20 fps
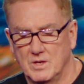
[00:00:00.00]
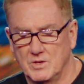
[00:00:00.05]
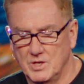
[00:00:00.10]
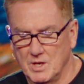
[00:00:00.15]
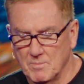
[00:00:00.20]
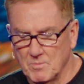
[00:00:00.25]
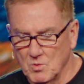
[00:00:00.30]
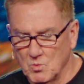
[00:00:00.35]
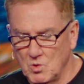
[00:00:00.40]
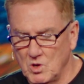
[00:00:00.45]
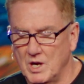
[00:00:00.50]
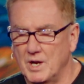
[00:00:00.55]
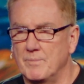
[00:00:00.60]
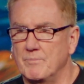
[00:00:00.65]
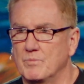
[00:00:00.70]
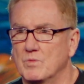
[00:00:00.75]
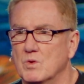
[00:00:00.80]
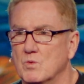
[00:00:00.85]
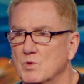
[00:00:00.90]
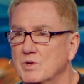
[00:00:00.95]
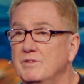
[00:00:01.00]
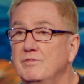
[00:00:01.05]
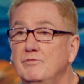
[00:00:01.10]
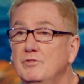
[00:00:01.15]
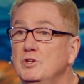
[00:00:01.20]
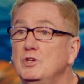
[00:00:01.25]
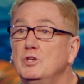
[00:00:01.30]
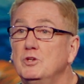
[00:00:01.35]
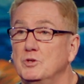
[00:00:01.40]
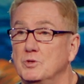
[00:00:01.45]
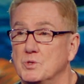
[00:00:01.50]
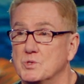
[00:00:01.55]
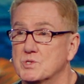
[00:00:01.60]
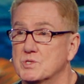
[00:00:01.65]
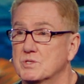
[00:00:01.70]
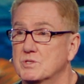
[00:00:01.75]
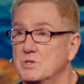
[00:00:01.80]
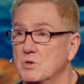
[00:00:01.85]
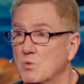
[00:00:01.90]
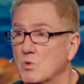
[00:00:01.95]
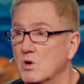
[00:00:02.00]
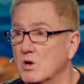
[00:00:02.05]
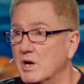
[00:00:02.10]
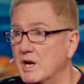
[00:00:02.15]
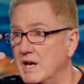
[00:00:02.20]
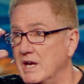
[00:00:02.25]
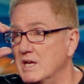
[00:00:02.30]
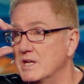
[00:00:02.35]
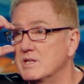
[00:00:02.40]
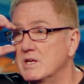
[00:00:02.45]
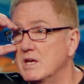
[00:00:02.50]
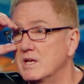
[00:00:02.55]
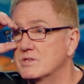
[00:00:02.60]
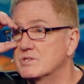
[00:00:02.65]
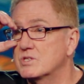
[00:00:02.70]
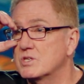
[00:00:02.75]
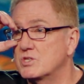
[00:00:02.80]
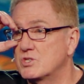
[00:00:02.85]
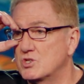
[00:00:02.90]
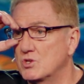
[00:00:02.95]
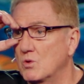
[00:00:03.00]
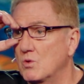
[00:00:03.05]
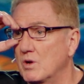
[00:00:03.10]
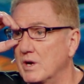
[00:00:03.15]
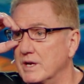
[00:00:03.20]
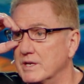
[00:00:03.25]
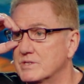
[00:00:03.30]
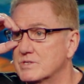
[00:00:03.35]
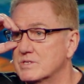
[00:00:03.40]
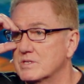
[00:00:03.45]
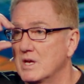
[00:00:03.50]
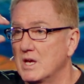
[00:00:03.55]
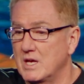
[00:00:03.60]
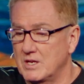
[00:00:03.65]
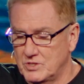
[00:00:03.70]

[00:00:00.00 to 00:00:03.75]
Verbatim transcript: Number one, refuse to worry. It's a choice.